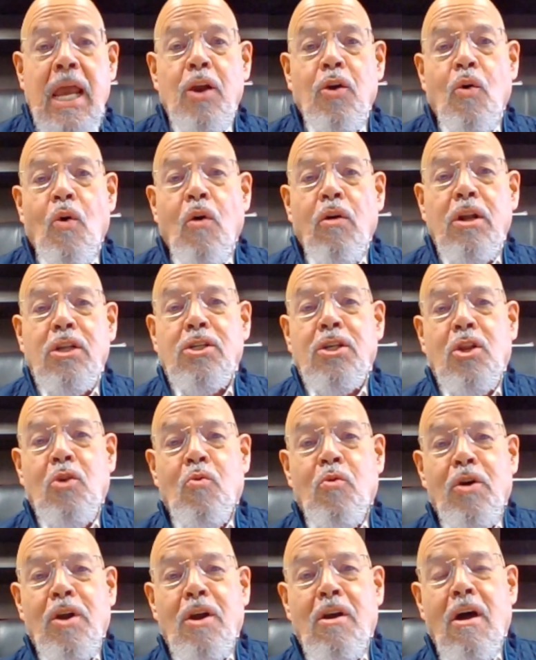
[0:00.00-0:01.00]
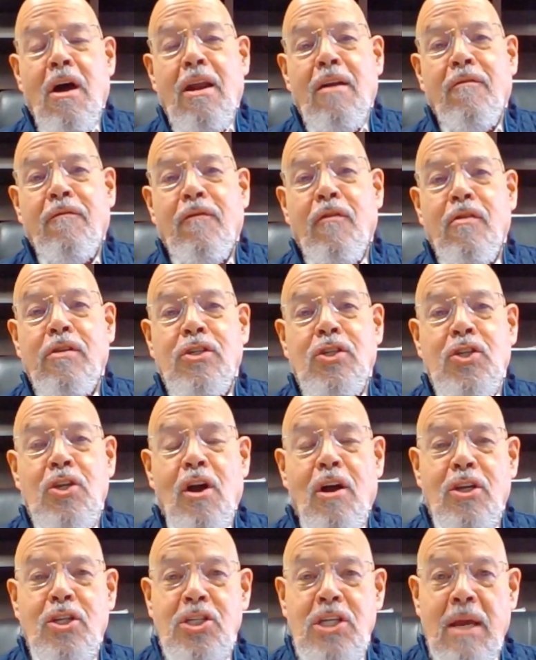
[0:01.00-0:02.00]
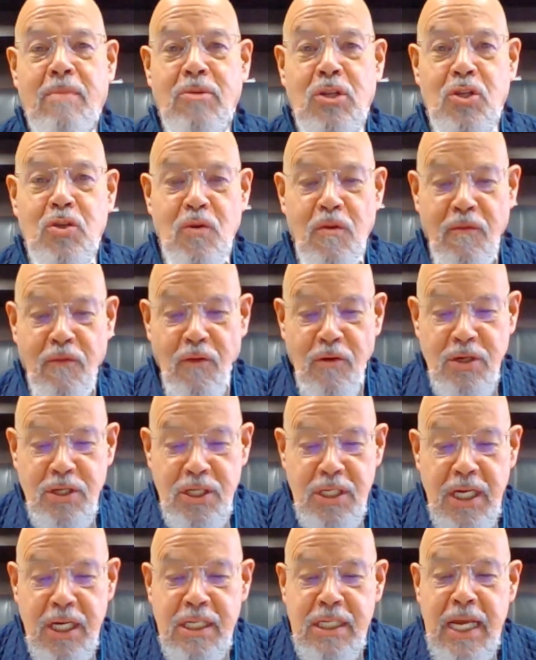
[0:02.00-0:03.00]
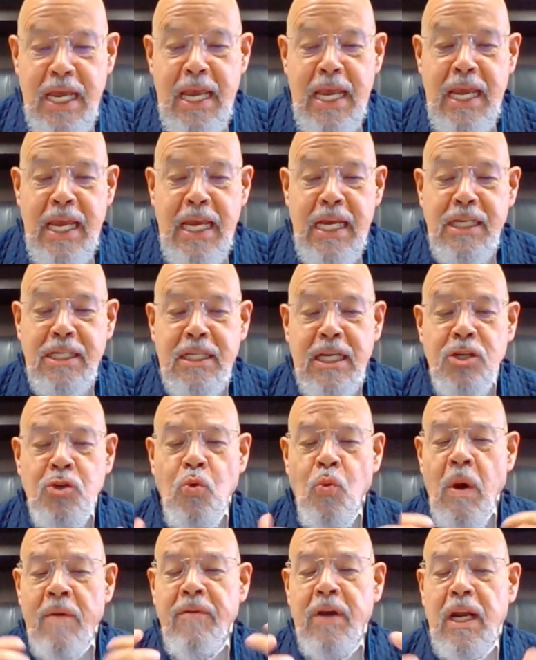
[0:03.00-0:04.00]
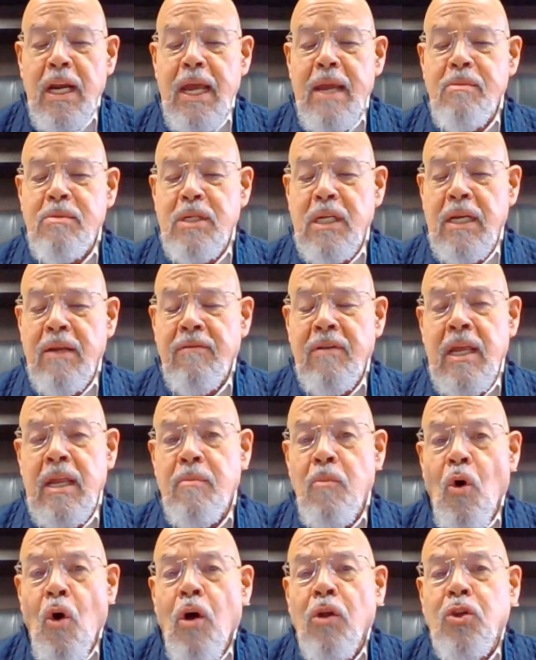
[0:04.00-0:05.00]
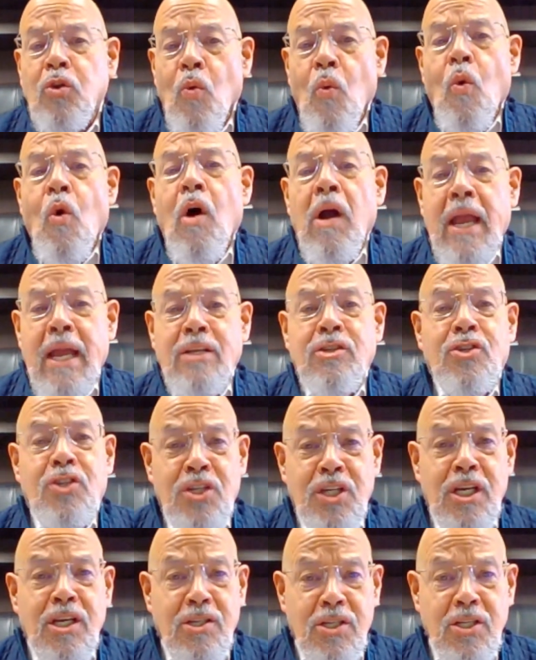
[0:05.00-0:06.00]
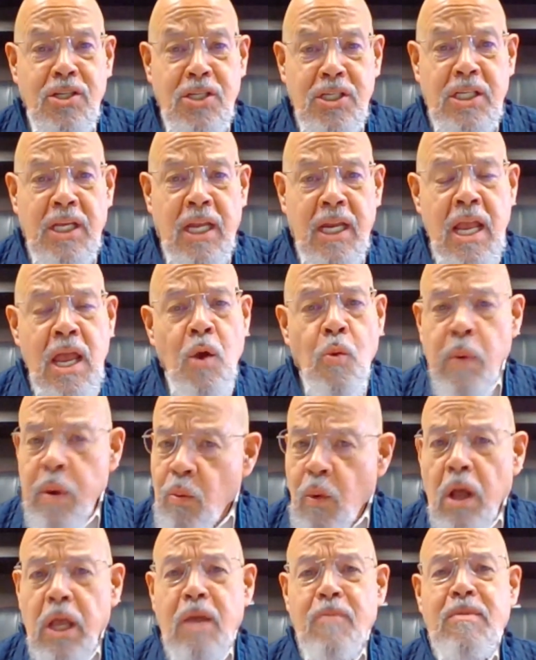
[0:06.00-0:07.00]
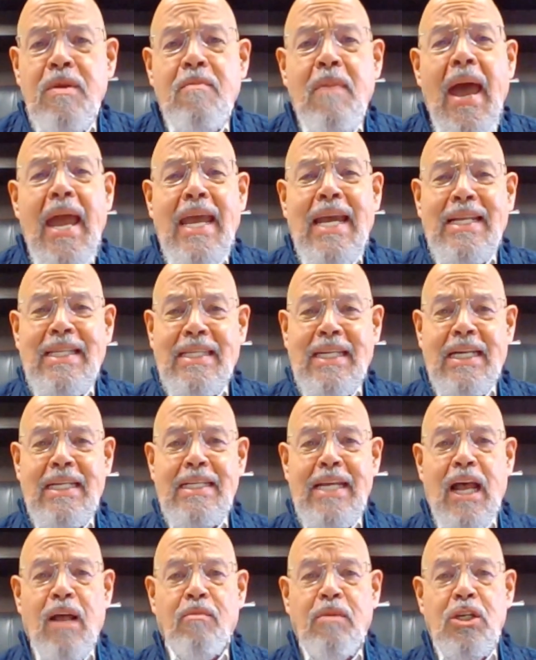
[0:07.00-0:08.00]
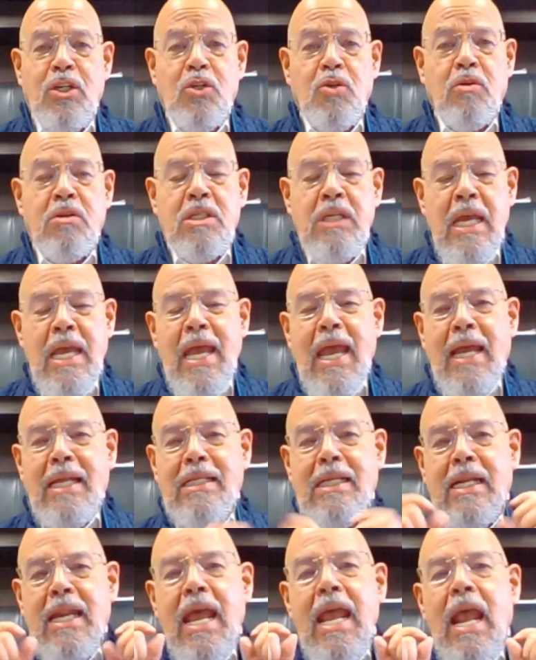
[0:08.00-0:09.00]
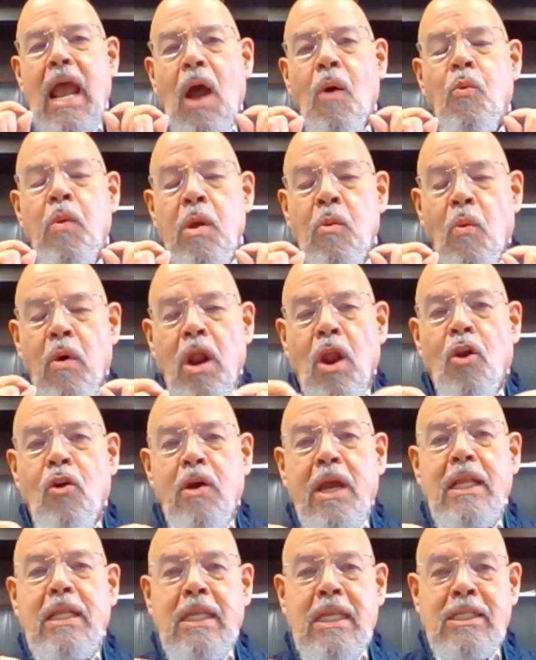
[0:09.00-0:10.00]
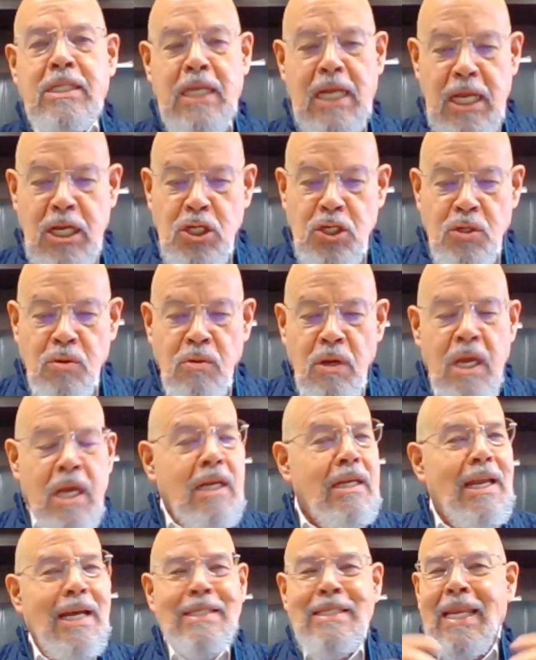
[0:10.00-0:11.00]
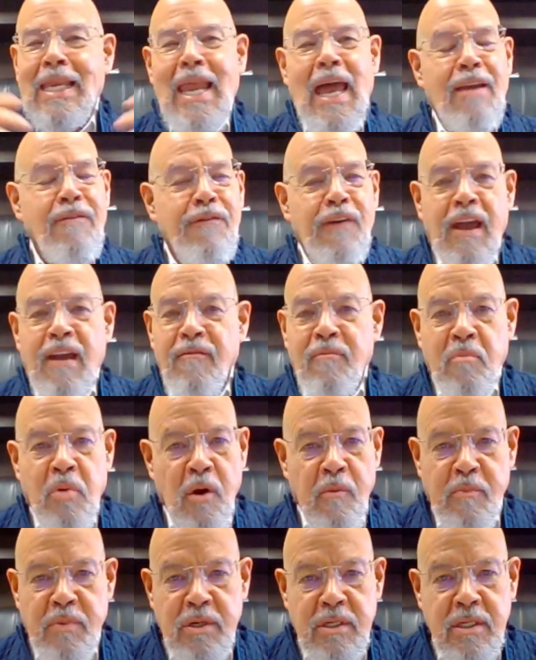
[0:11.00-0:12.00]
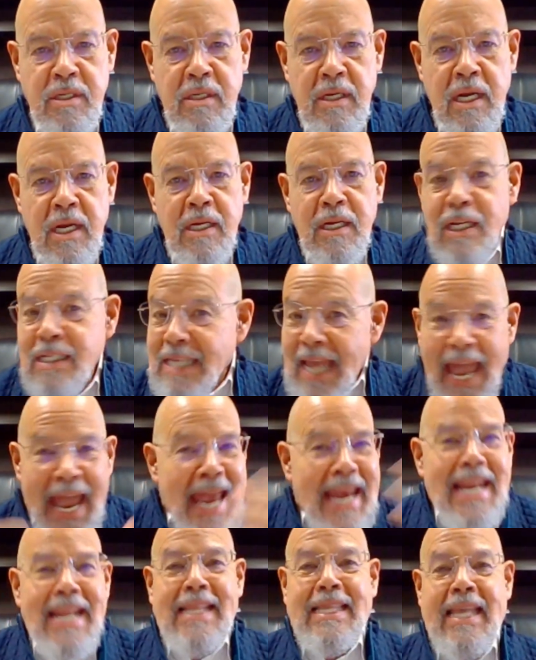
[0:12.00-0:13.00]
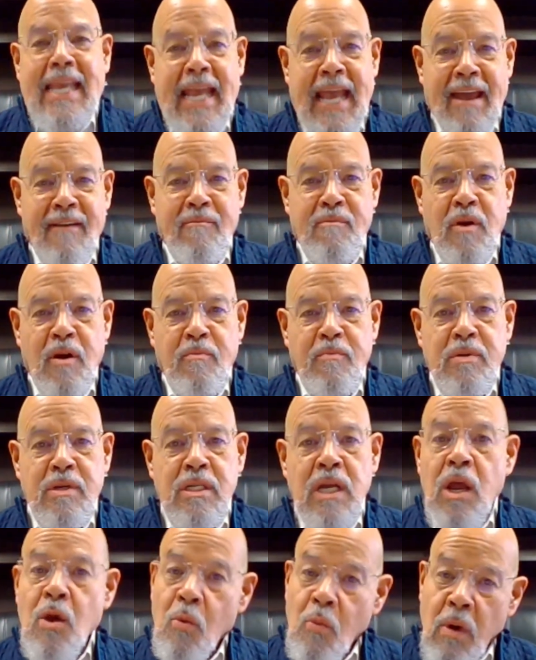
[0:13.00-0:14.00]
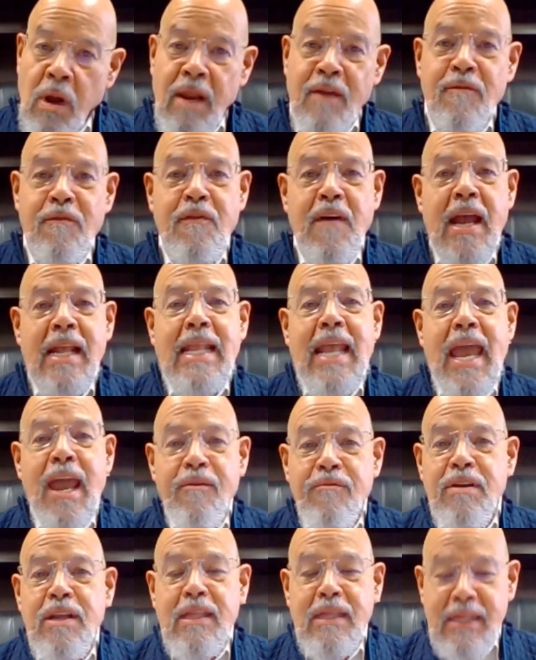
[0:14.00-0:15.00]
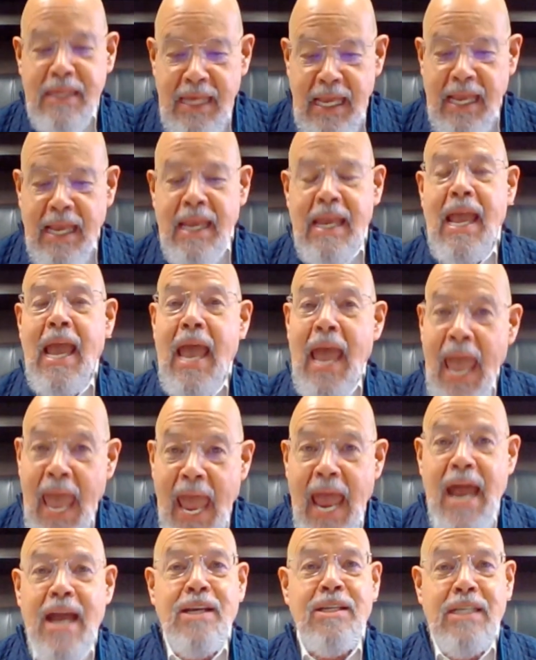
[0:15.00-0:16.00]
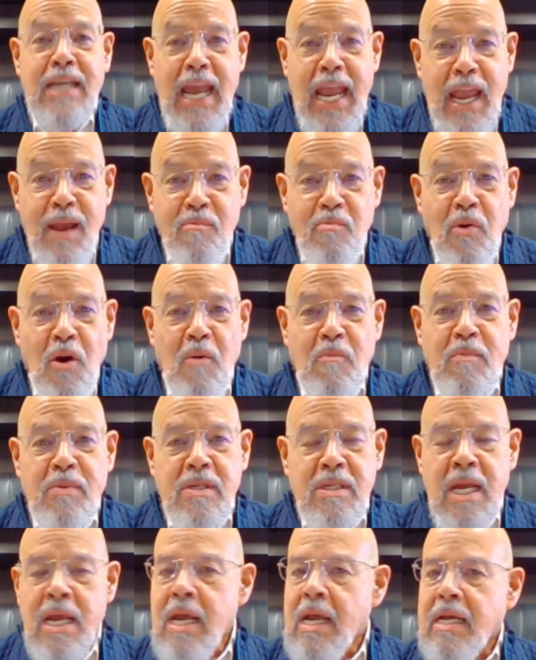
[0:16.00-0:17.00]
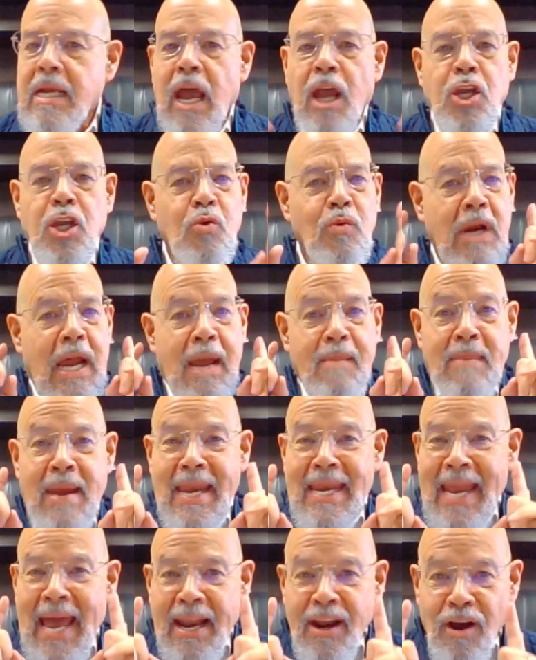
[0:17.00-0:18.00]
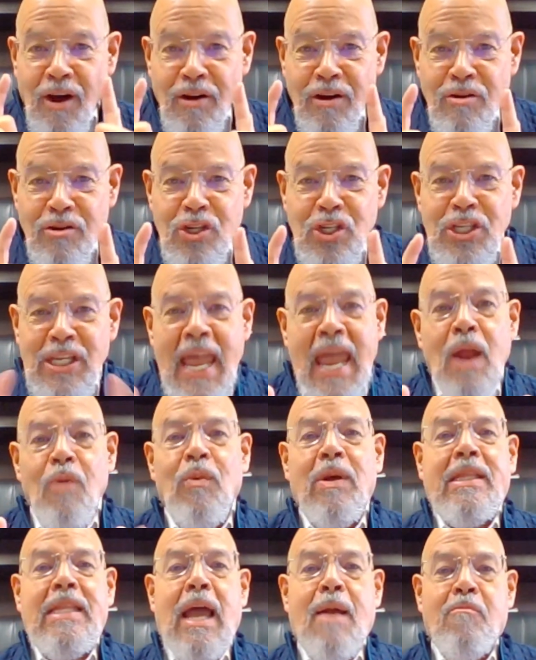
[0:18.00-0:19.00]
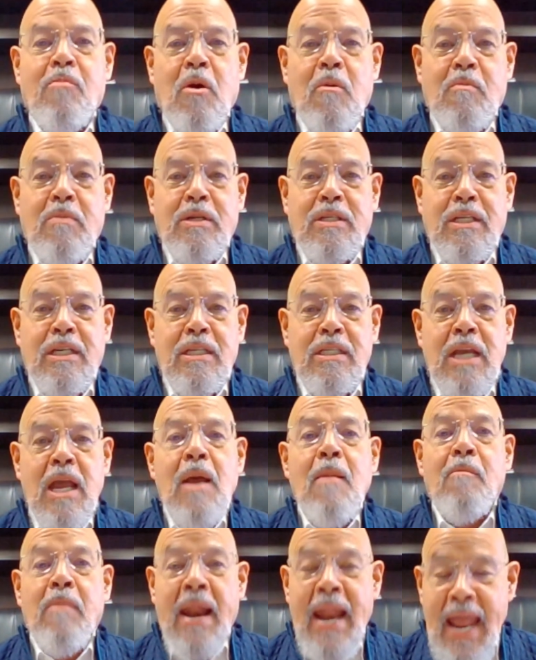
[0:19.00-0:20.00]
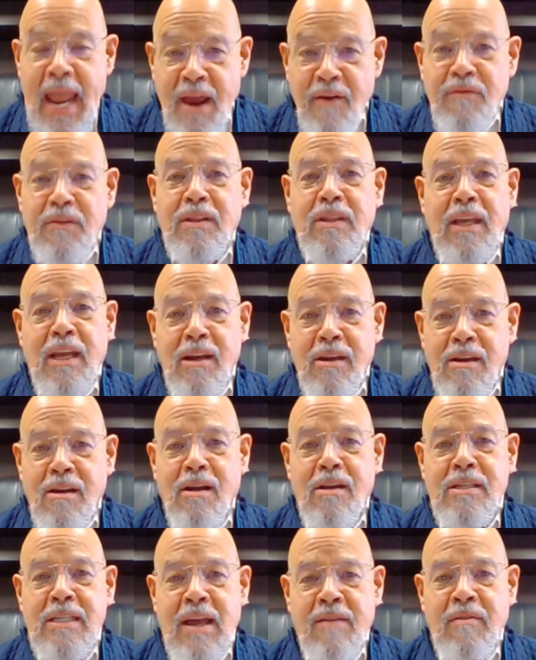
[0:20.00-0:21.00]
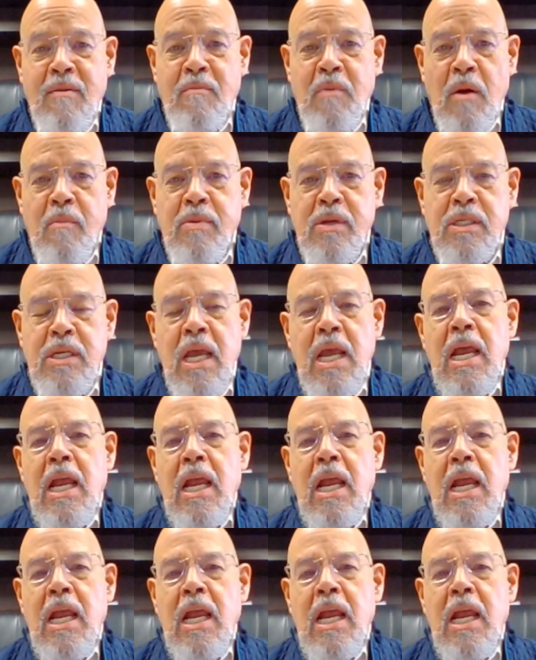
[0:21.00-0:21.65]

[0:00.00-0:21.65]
And according to the Word of God in 1 John chapter 2, verse 6, he says, Whoever claims to live in him ought to walk as Jesus did. We welcome you back into the Talmid Shorts, and today uh, we want to look at this issue: Does life have purpose? Does anything have purpose? Well, in fact, everything has a purpose. Now, you and I may not understand what that purpose is, but everything does have a purpose.